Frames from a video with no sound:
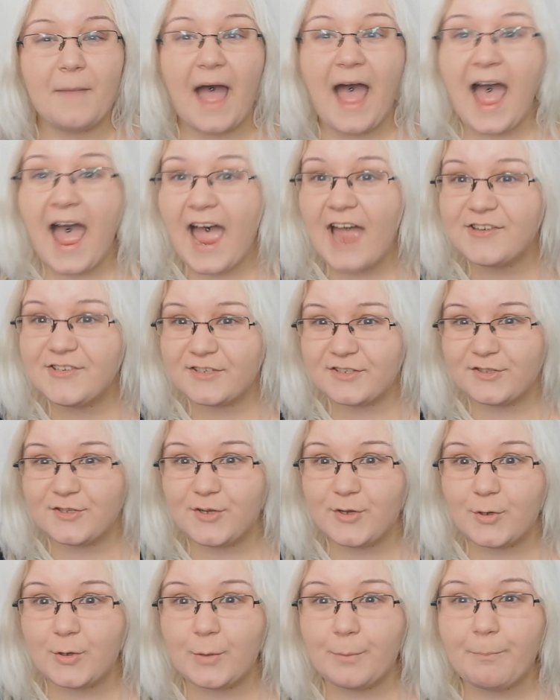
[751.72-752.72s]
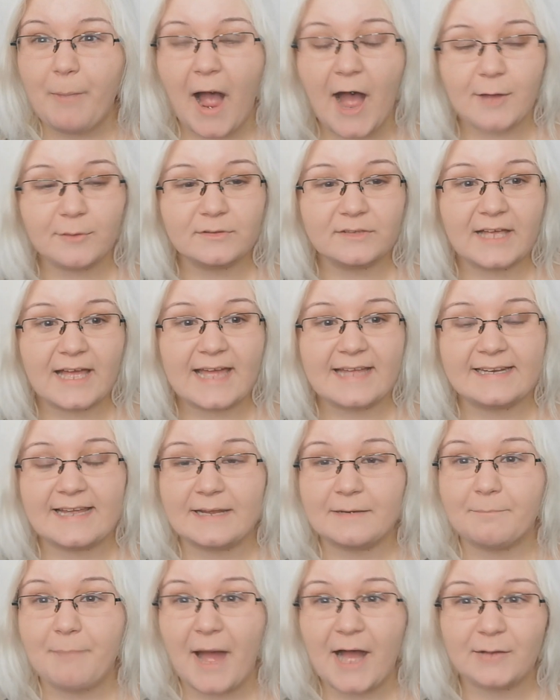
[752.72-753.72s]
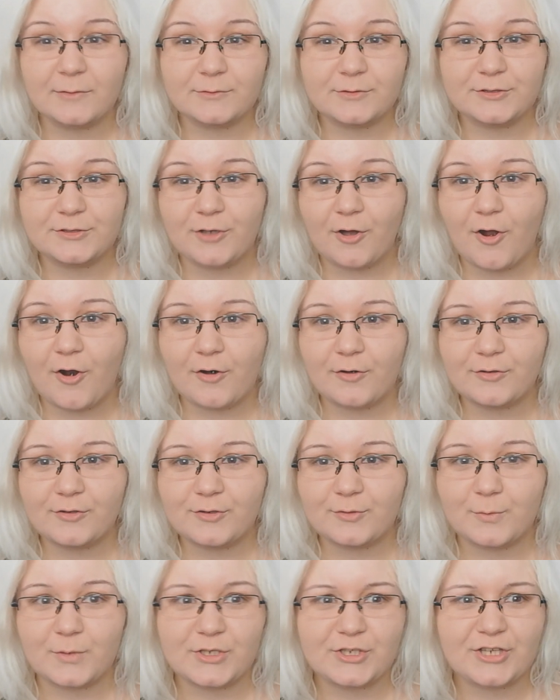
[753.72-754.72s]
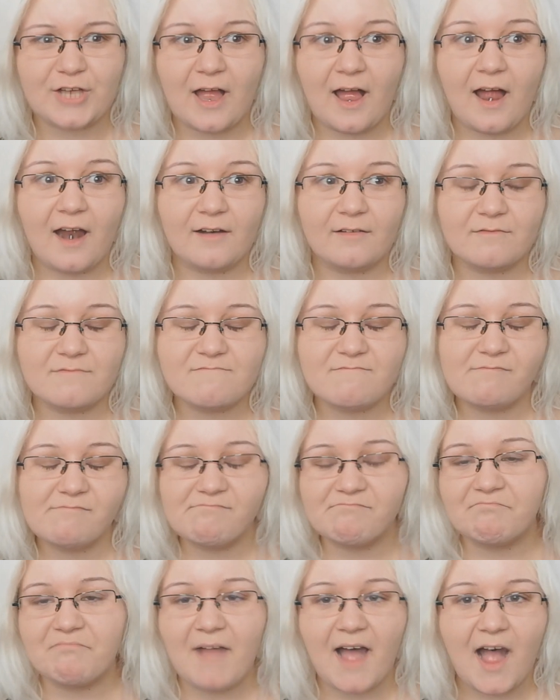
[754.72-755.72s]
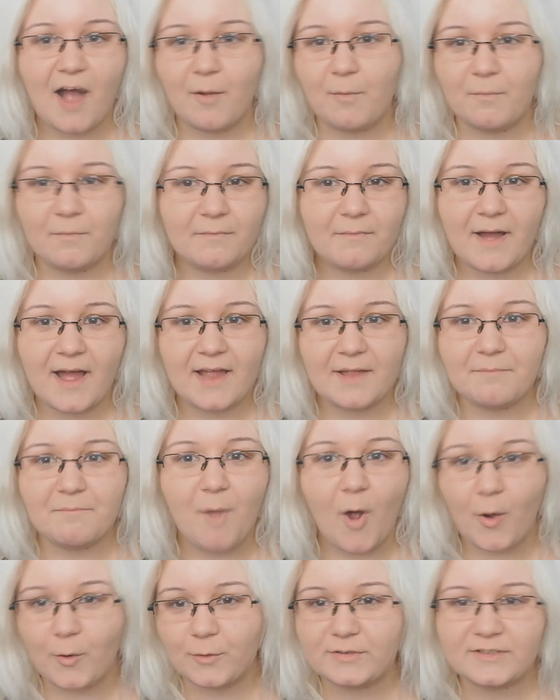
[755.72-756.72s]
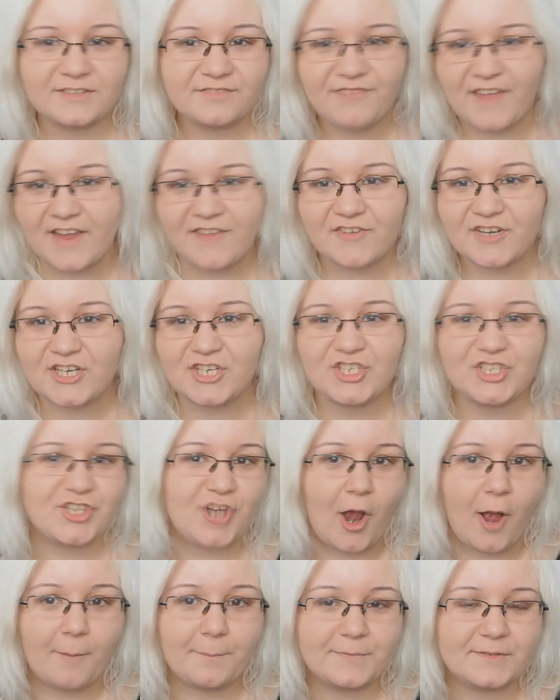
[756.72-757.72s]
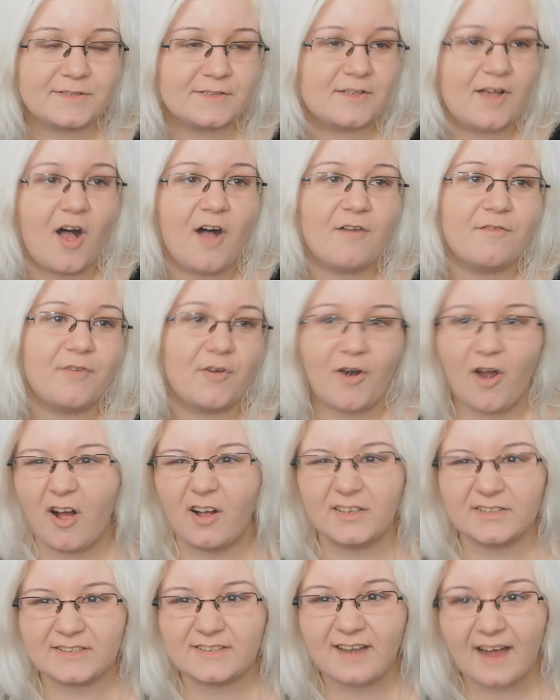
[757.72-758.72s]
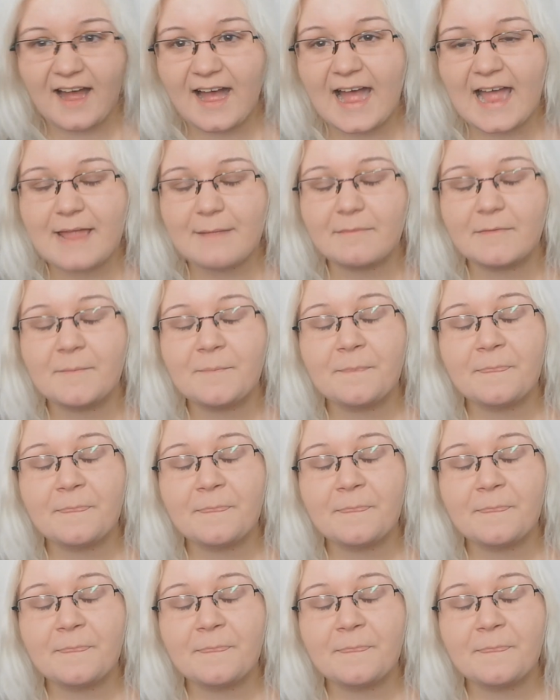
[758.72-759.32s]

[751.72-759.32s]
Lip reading: I just knew Poundland and Pound stores, which are my most favorite shops for all the time.